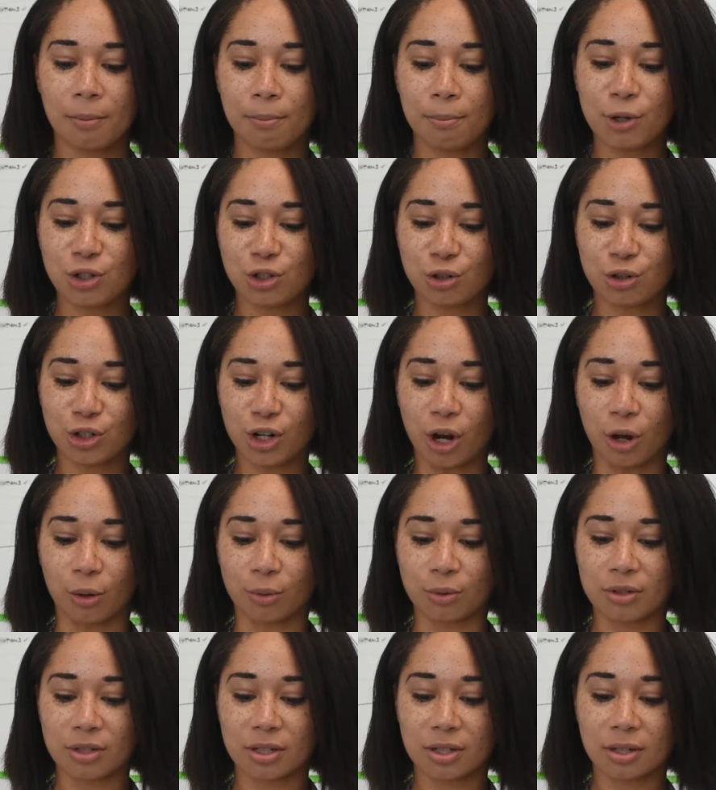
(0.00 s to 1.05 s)
Mr.
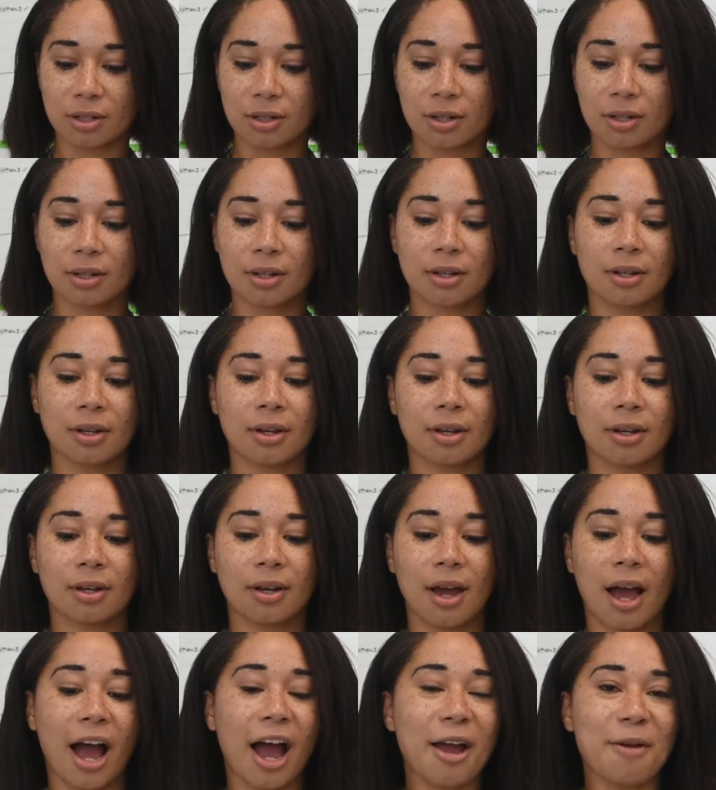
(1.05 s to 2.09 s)
Jones,
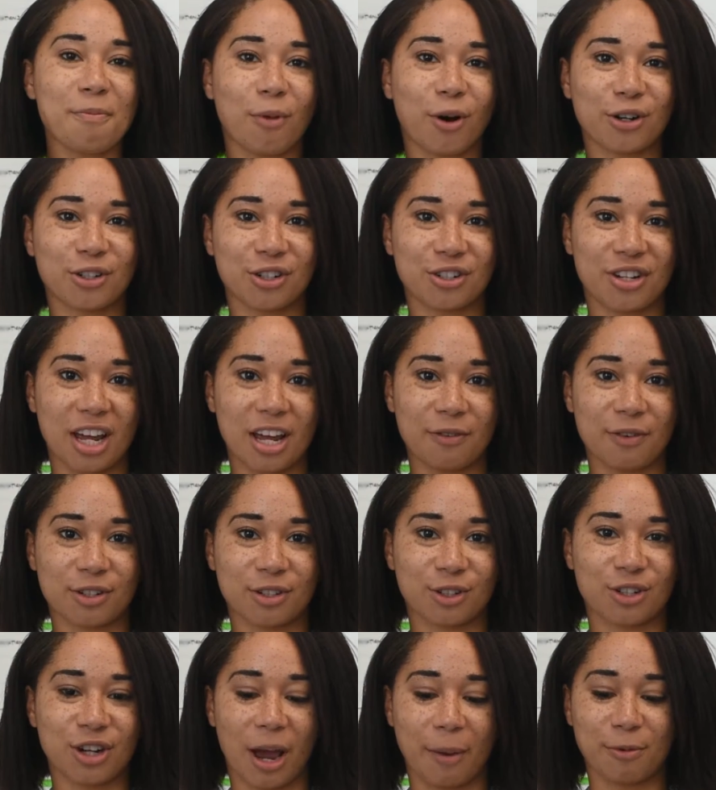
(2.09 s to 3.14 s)
I'm Marcia Davis,
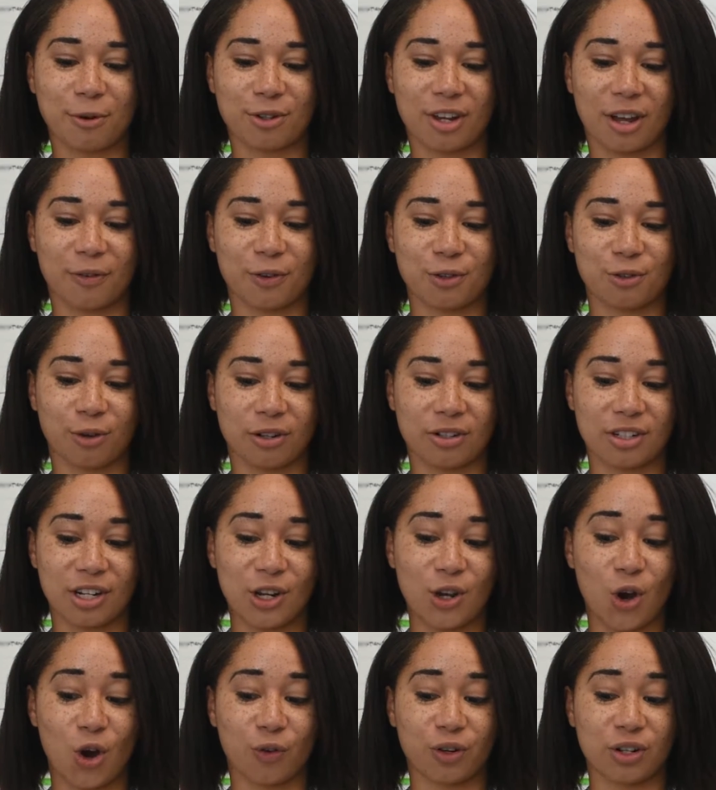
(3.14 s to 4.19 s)
the Chapter 7
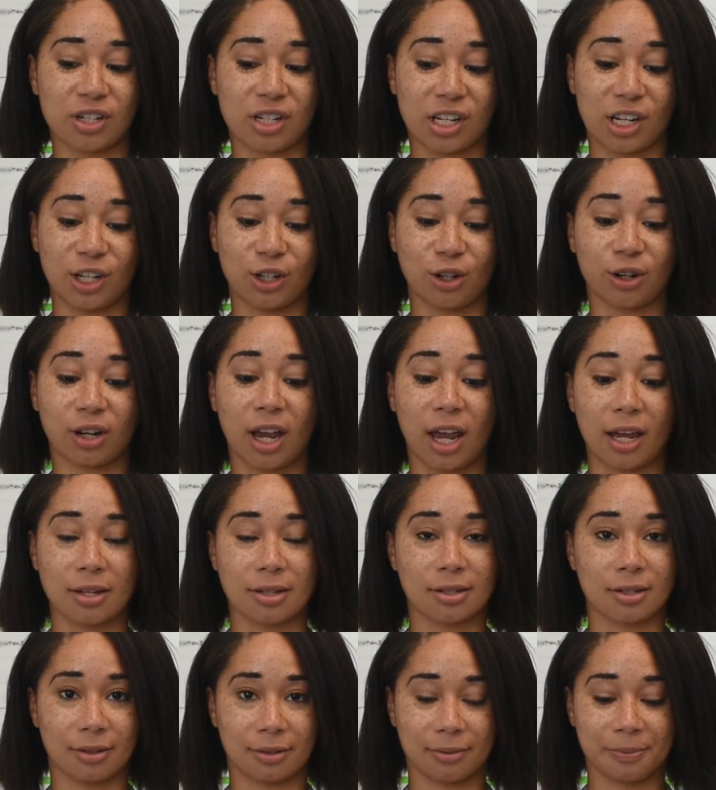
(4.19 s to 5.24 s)
trustee overseeing your
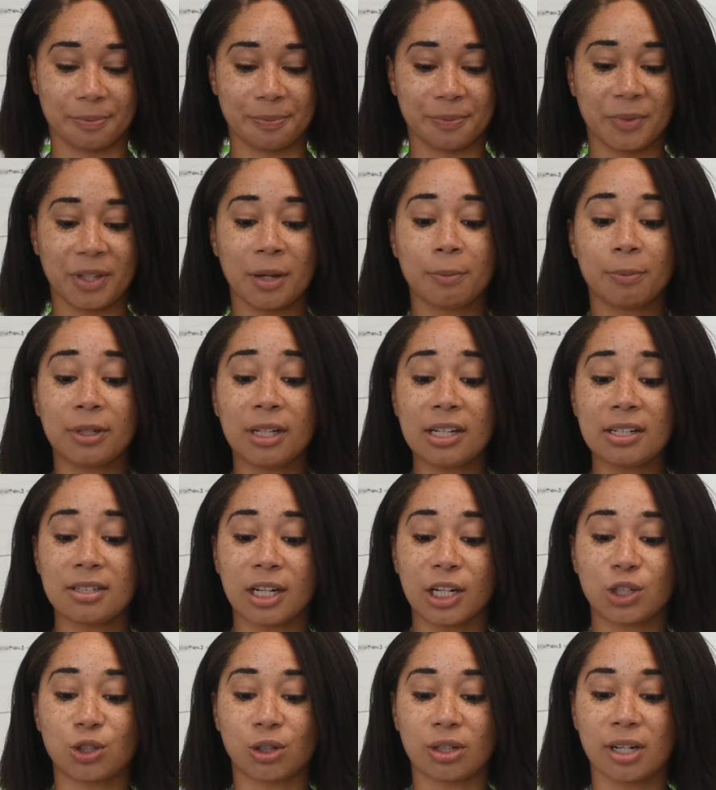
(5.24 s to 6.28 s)
case. Please
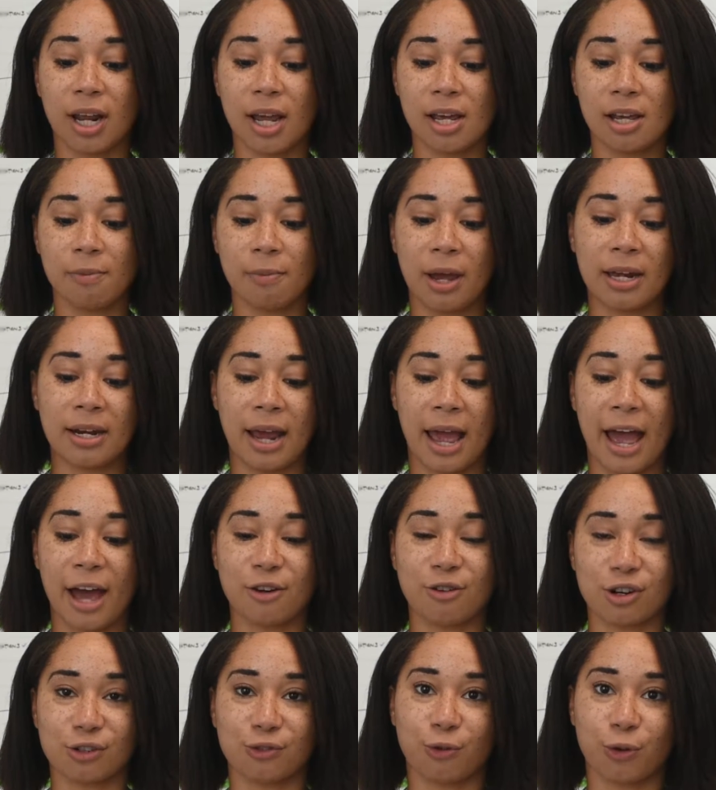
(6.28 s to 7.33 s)
state your name and
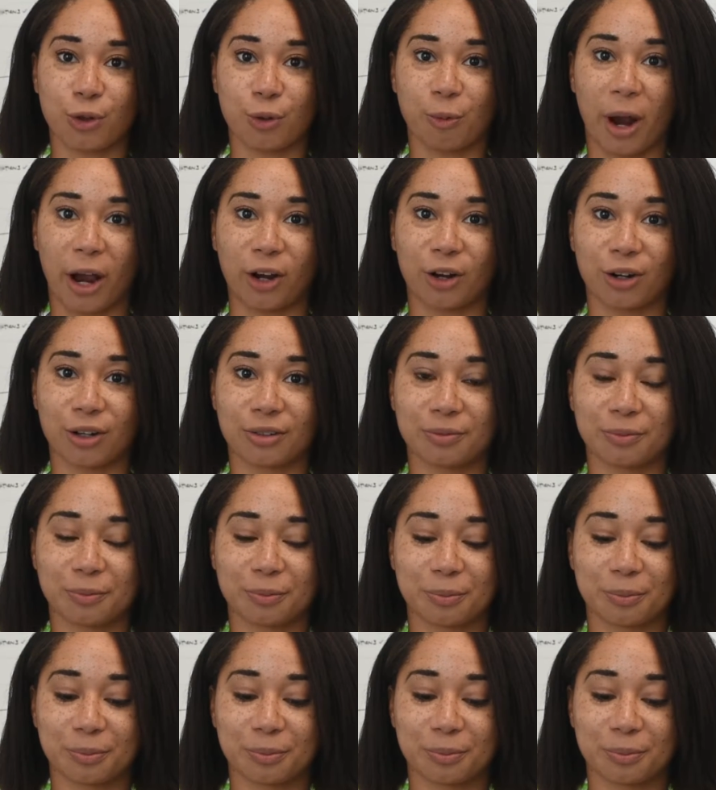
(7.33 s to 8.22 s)
address for the record.